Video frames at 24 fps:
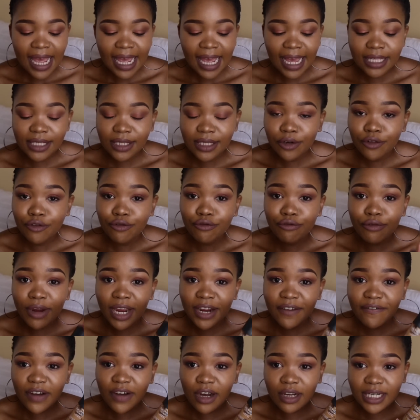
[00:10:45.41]
It's a
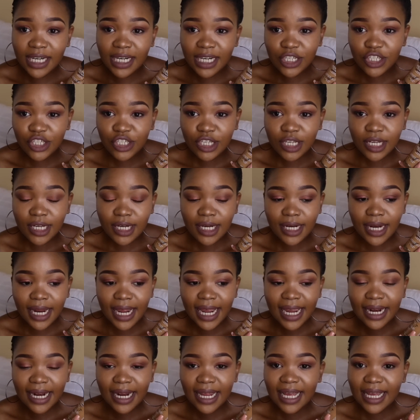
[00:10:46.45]
great foundation.
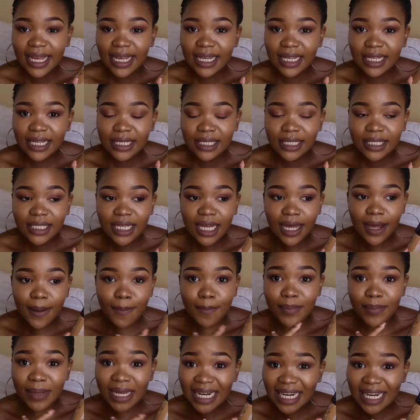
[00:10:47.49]
It is
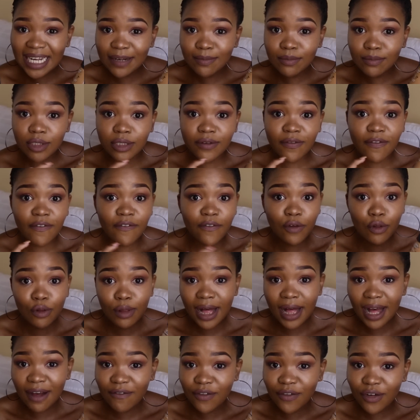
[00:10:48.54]
medium to full
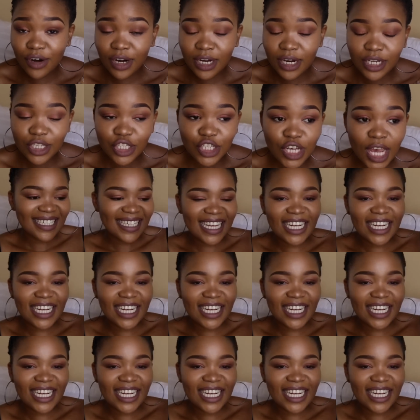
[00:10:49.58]
coverage.